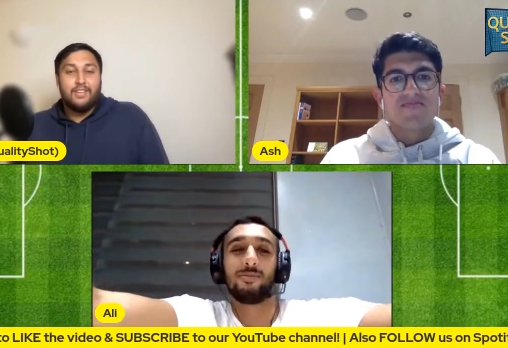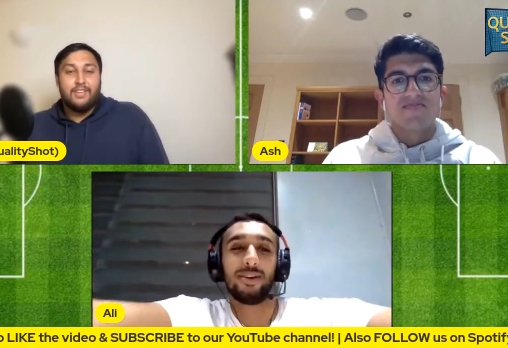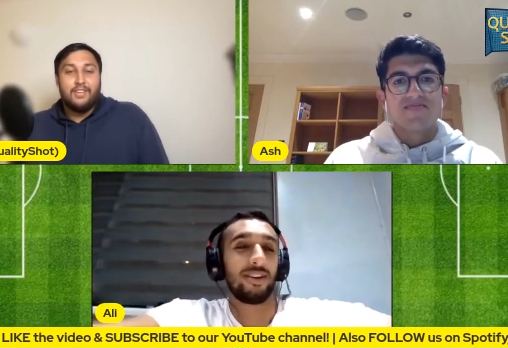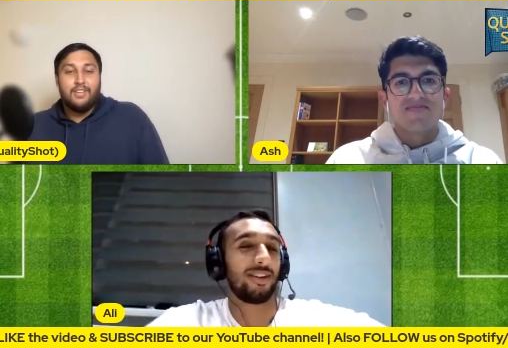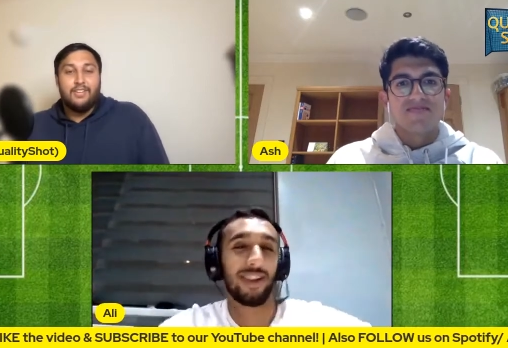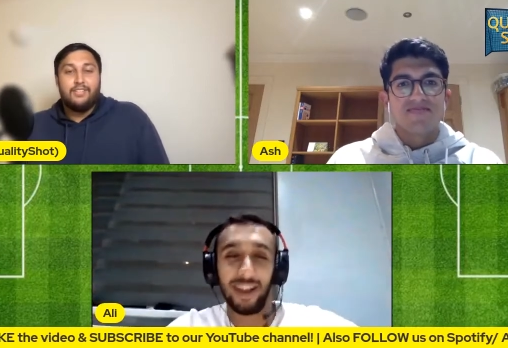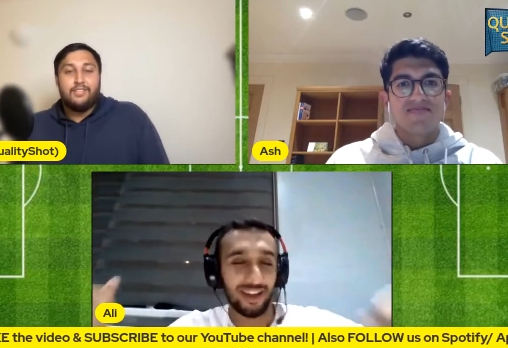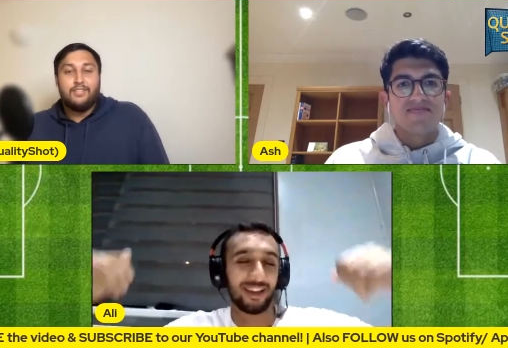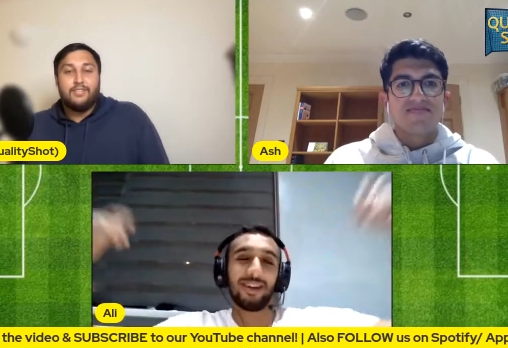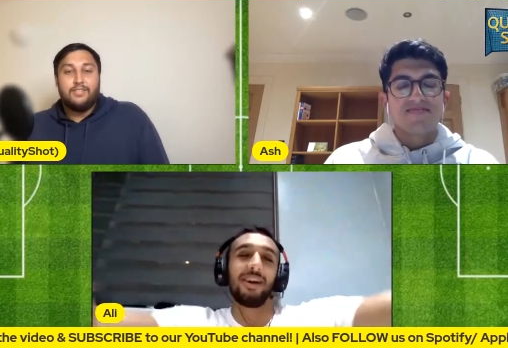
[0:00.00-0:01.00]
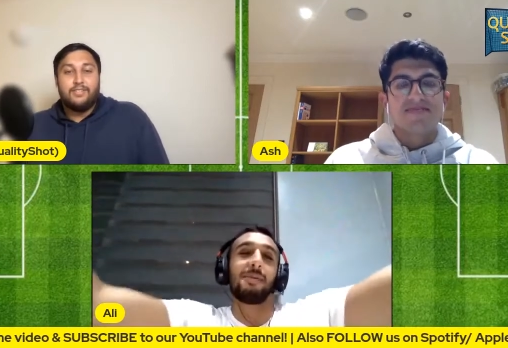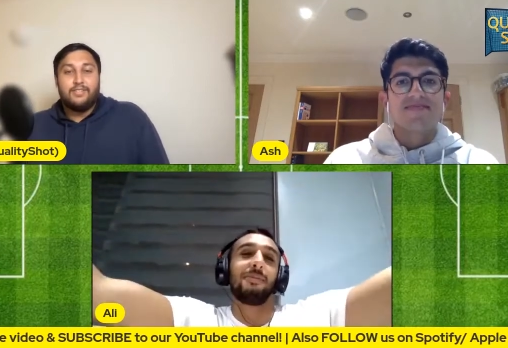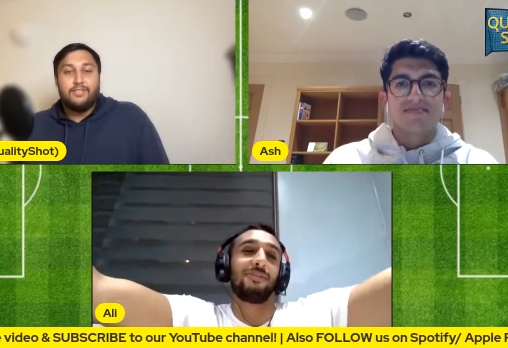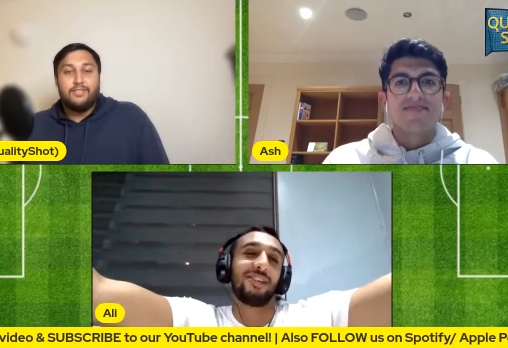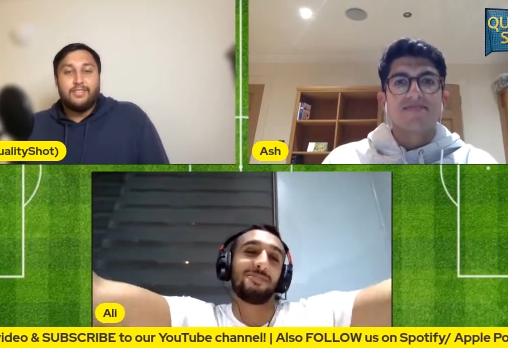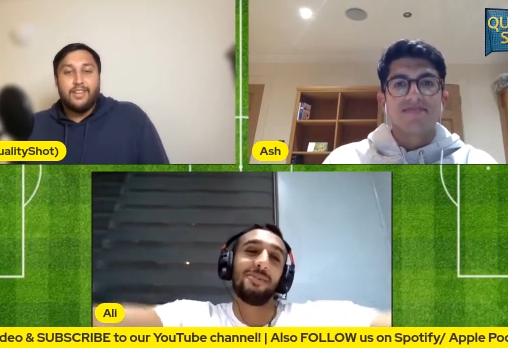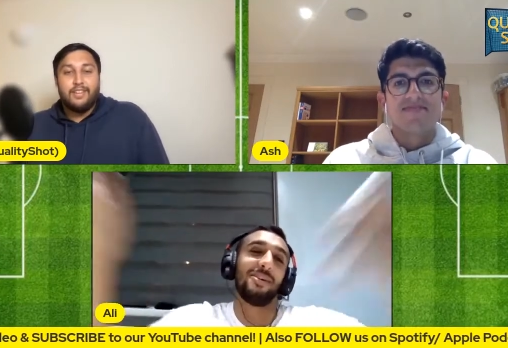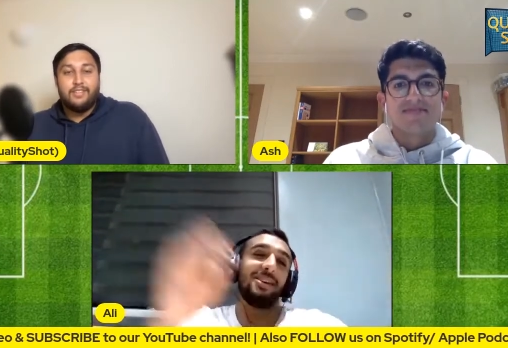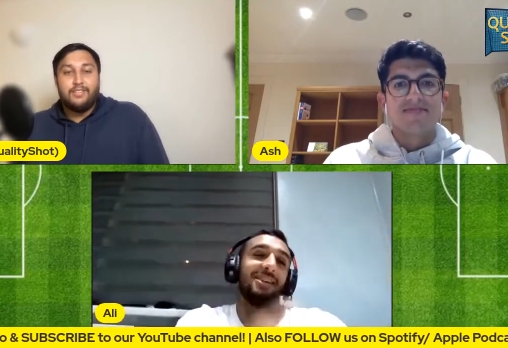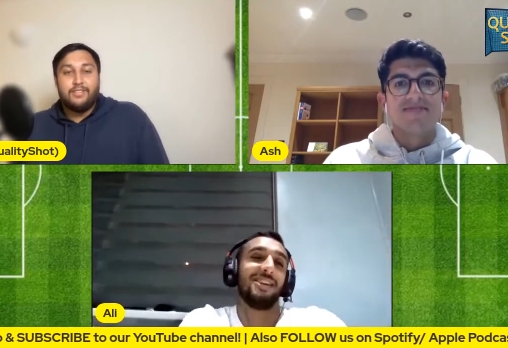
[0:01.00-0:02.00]
Speaker 1: man. Like I'm a free
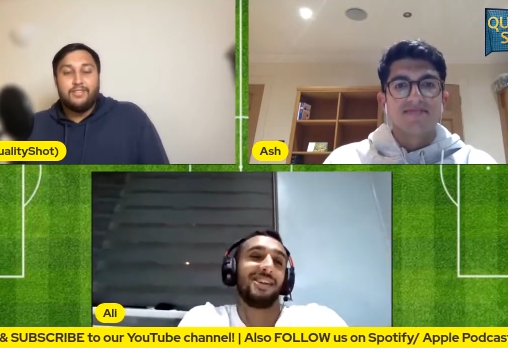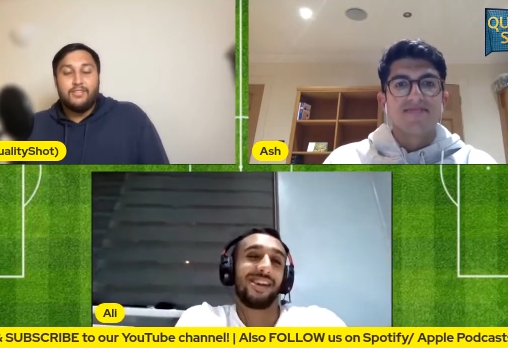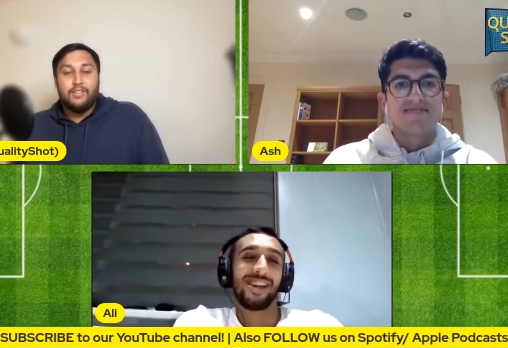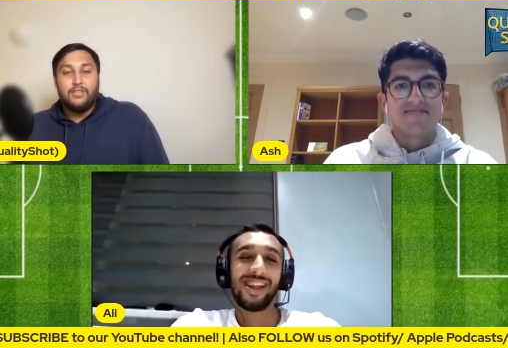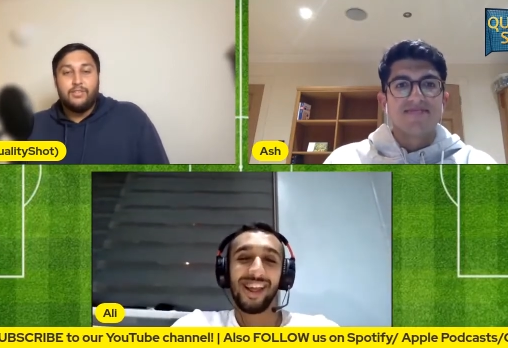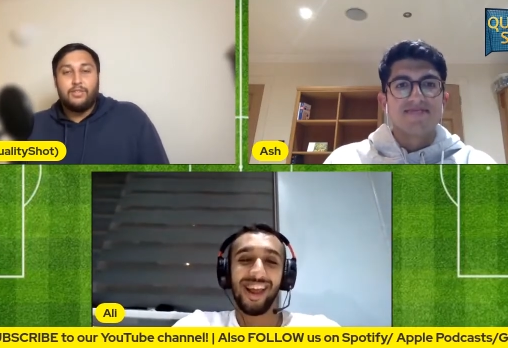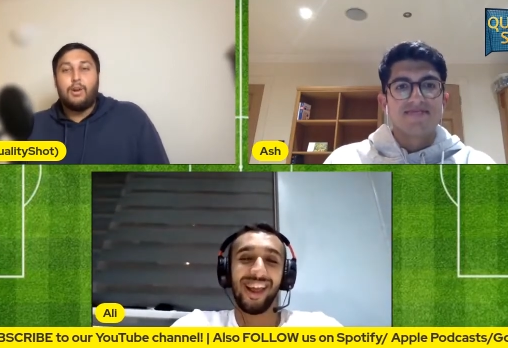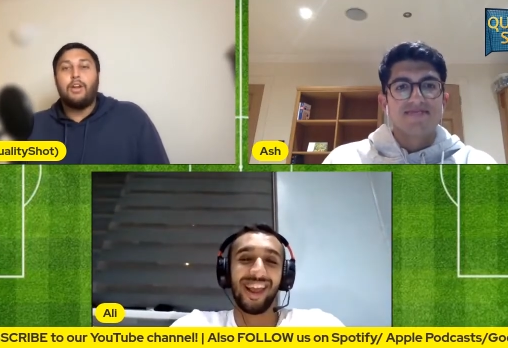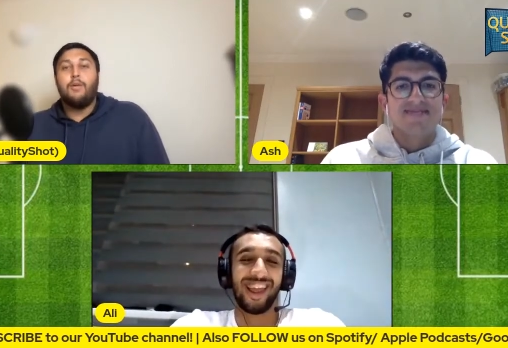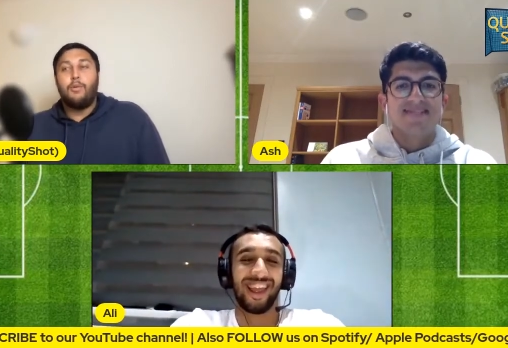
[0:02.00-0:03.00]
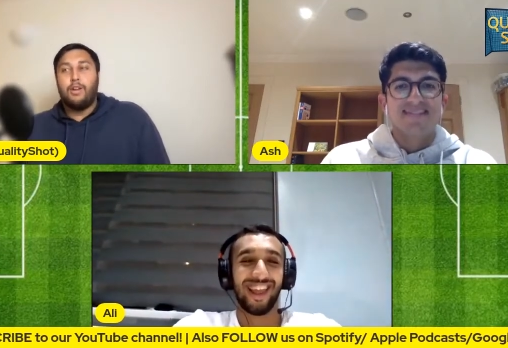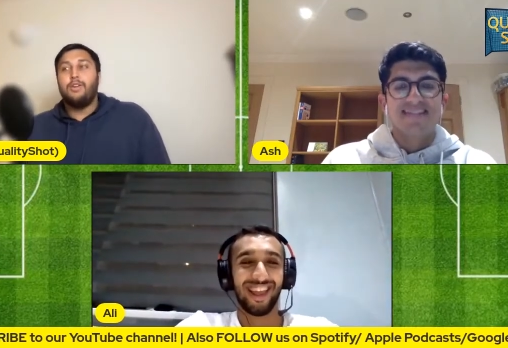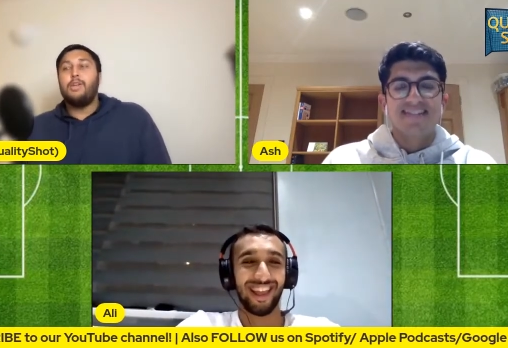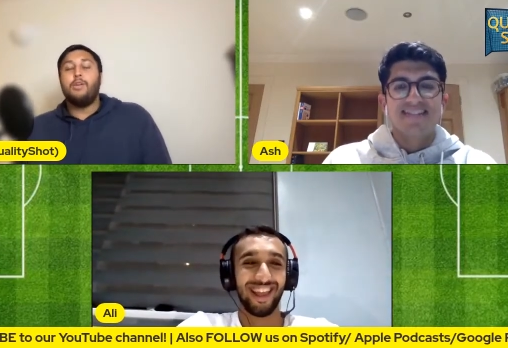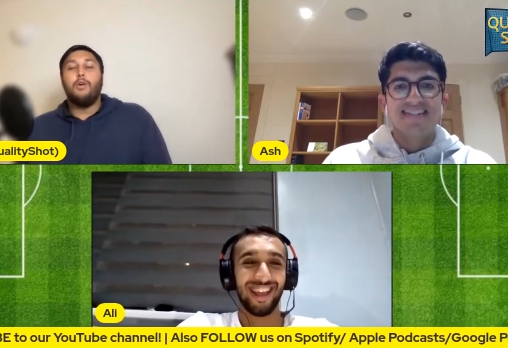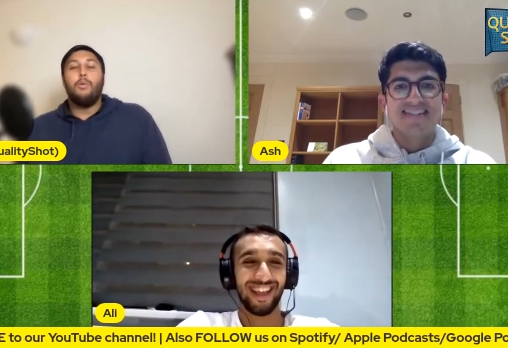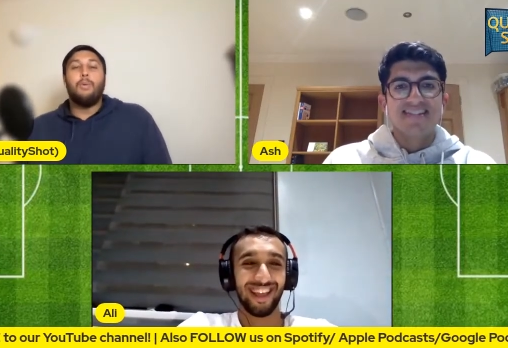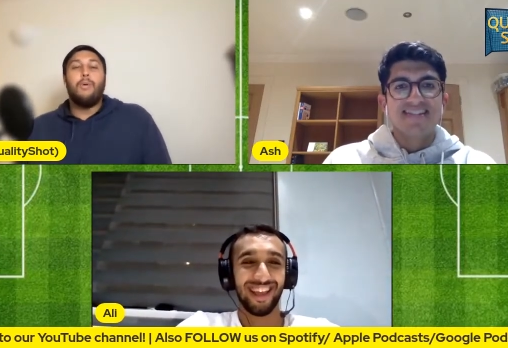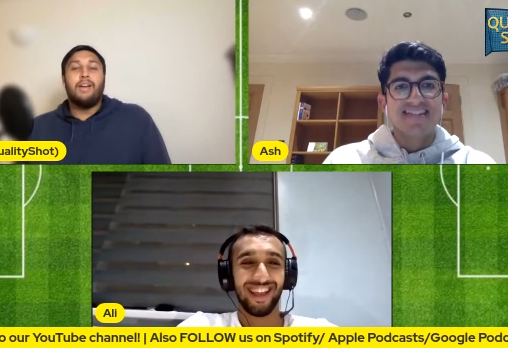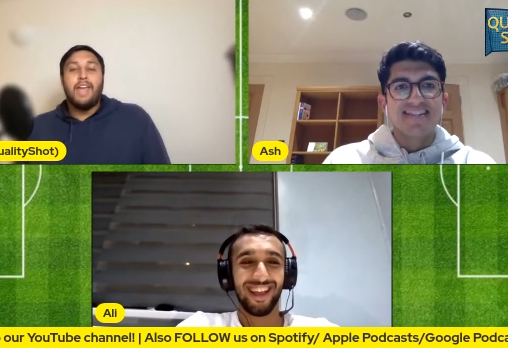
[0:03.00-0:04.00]
spirit.
Speaker 2: It's all right. Don't worry. You, you will win
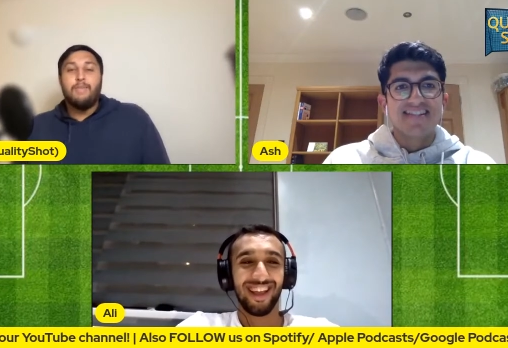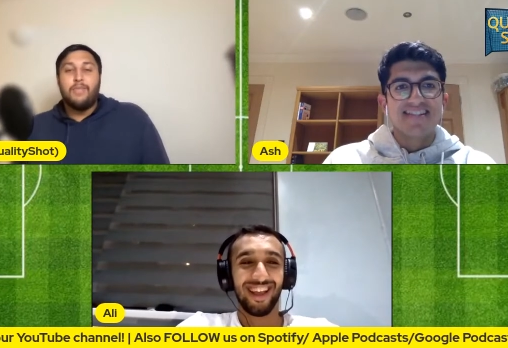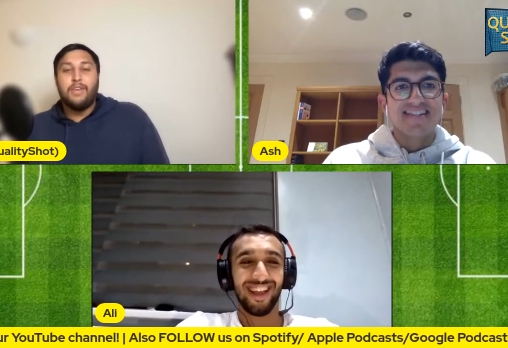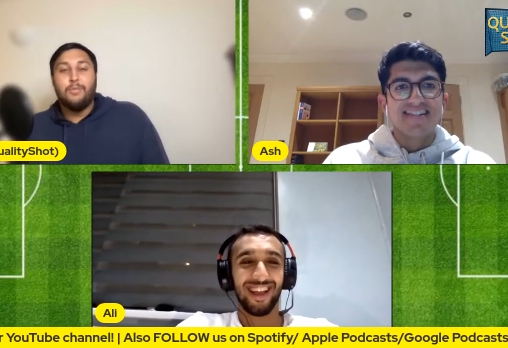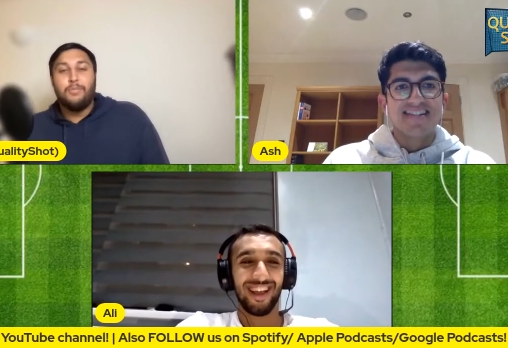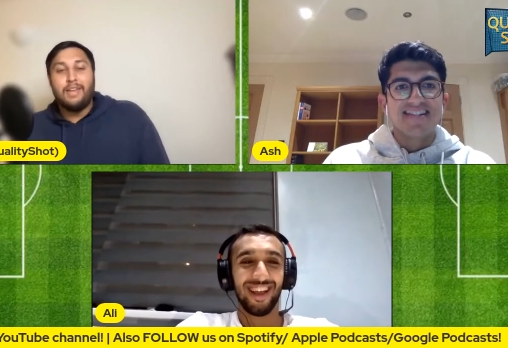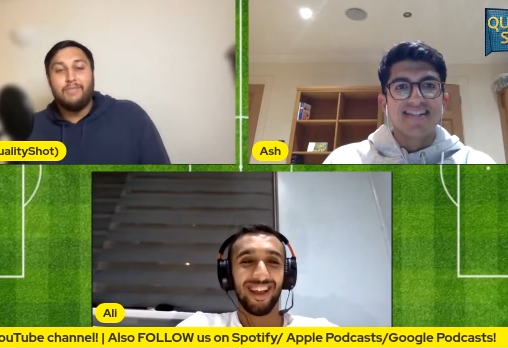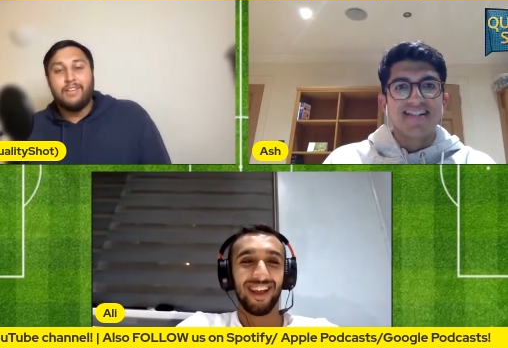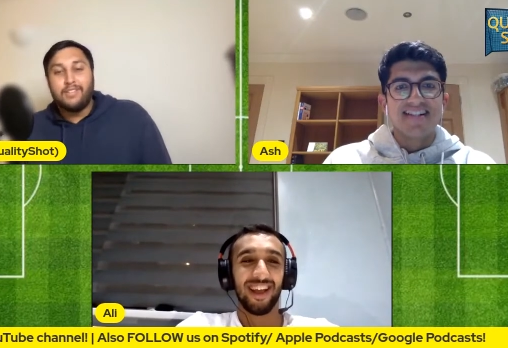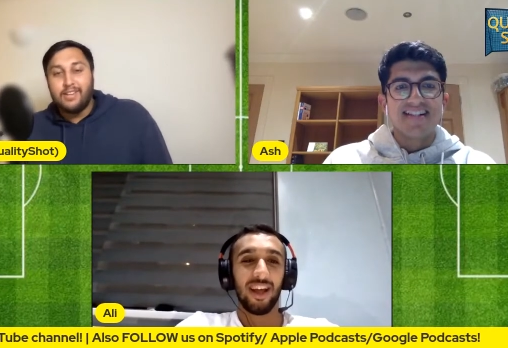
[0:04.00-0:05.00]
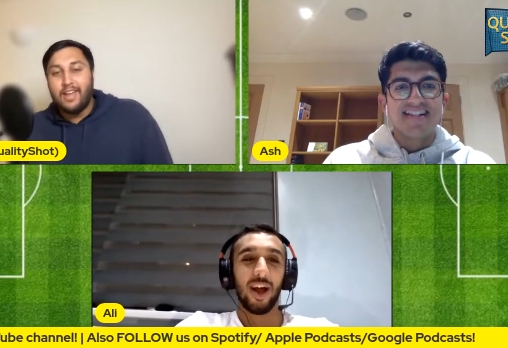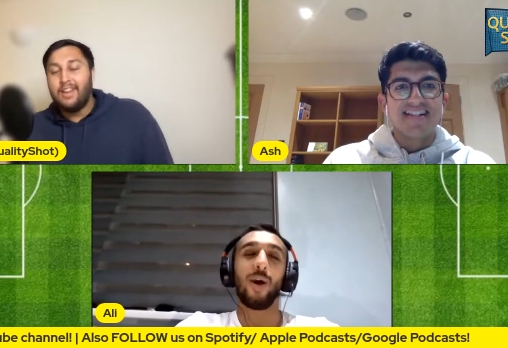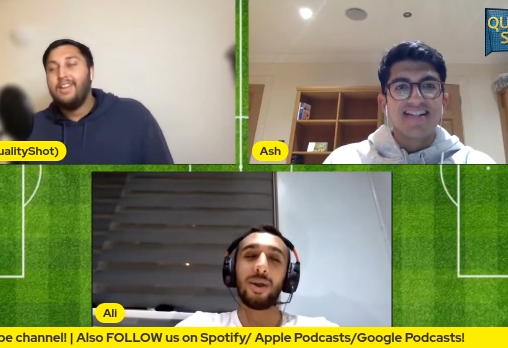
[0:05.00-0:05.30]
one game and then you'll be invested again. Oh